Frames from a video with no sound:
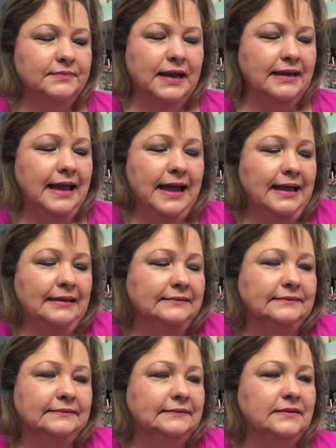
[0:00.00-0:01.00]
I, I,
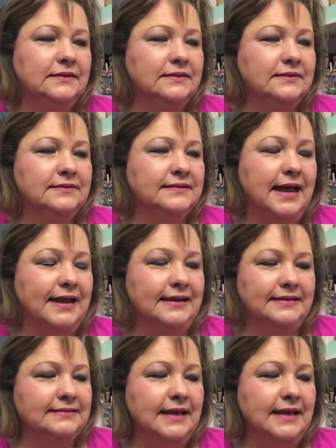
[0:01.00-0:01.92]
science.